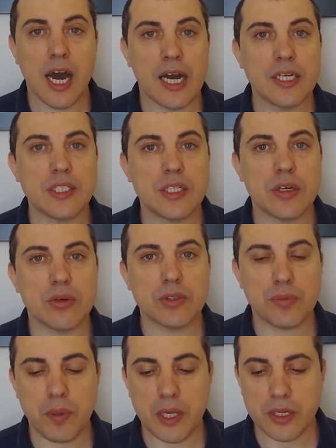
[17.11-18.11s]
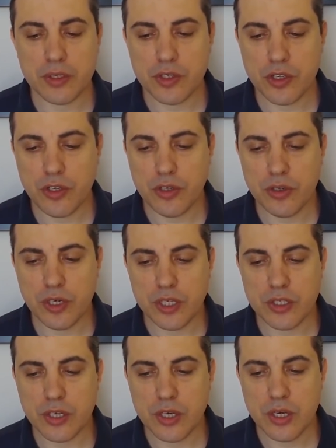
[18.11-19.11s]
ICOs being
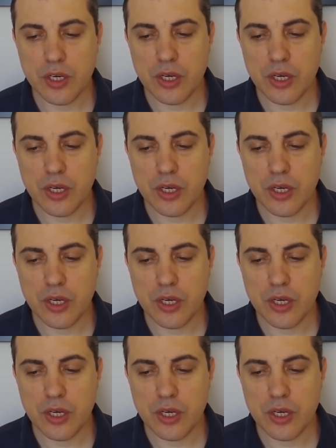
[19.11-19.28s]
securities.